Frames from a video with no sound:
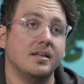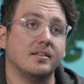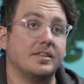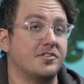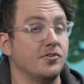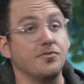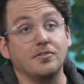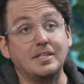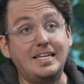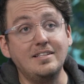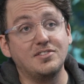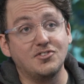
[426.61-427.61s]
So the
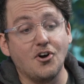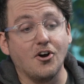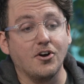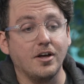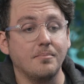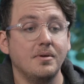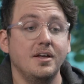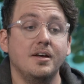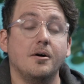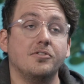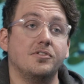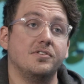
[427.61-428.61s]
Lean Startup,
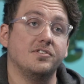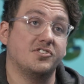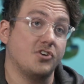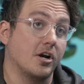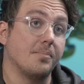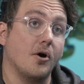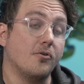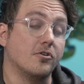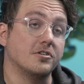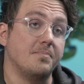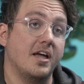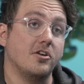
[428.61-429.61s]
the Startup
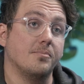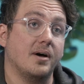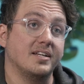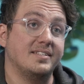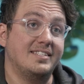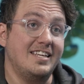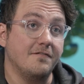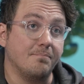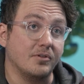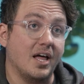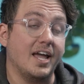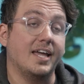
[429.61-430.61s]
Owner's Manual by Steve
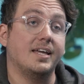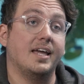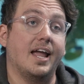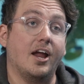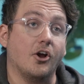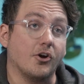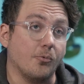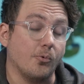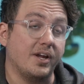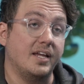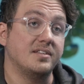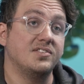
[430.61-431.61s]
Blank, Eric
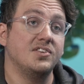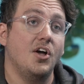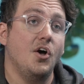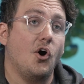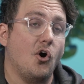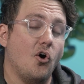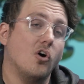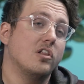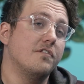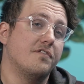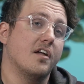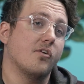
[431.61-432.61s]
Ries, all
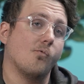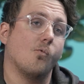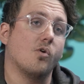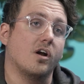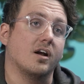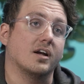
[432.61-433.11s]
of their work,